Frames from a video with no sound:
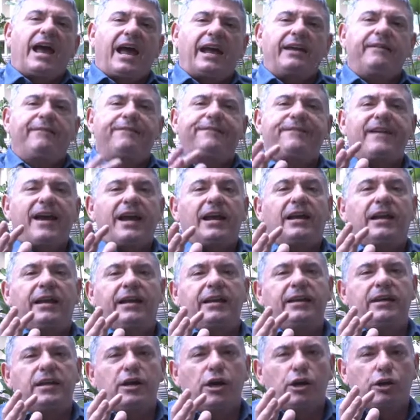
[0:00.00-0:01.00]
a
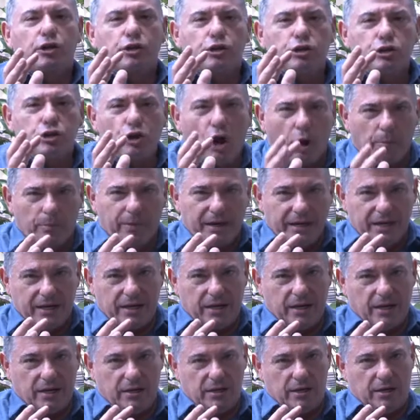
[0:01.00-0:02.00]
fairly
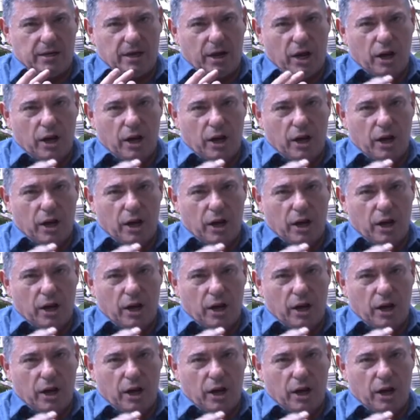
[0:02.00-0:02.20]
dominant